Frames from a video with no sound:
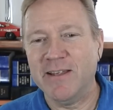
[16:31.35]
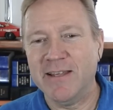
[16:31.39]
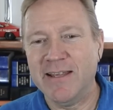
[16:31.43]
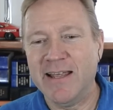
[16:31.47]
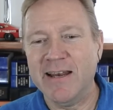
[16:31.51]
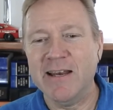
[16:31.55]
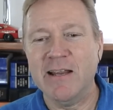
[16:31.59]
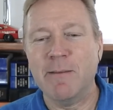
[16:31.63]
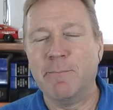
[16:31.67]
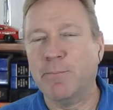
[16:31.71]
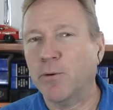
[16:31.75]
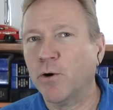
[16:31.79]

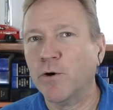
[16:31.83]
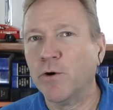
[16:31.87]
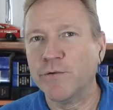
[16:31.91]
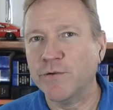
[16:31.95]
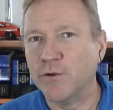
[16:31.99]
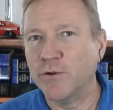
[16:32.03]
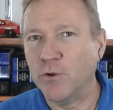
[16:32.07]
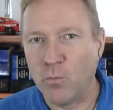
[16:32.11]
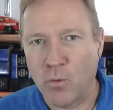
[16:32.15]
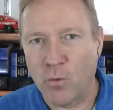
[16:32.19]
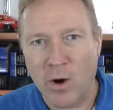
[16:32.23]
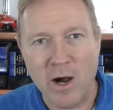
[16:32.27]
getting a
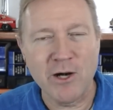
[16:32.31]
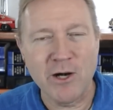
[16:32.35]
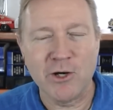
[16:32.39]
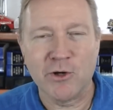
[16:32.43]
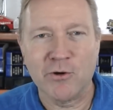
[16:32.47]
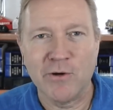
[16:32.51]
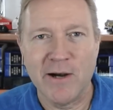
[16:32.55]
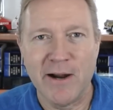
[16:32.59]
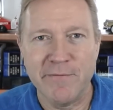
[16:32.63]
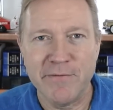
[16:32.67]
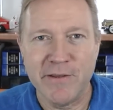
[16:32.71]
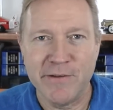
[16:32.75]
personal
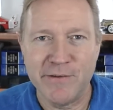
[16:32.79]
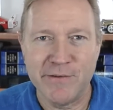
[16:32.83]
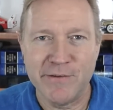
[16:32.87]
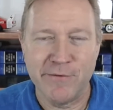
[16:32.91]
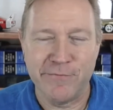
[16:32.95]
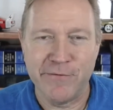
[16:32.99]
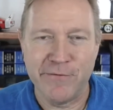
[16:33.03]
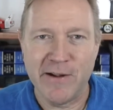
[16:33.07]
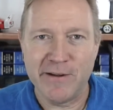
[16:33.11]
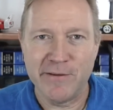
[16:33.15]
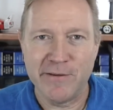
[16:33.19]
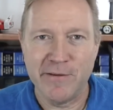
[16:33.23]
watercraft that's
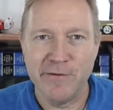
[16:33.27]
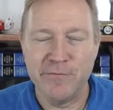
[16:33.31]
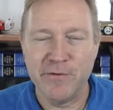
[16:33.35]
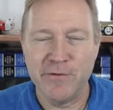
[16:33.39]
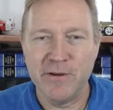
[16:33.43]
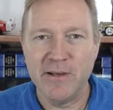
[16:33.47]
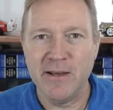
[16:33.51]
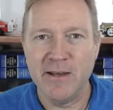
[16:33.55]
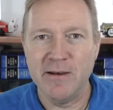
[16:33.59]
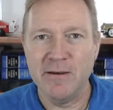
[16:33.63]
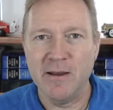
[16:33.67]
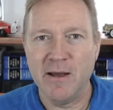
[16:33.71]

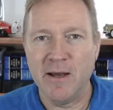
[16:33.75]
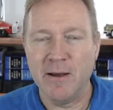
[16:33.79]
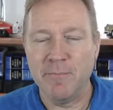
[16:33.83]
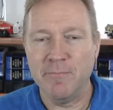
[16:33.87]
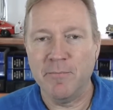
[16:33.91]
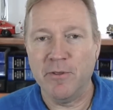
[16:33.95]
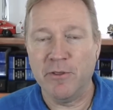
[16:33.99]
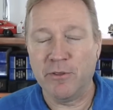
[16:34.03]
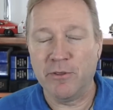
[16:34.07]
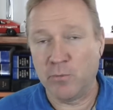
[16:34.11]
defective can um,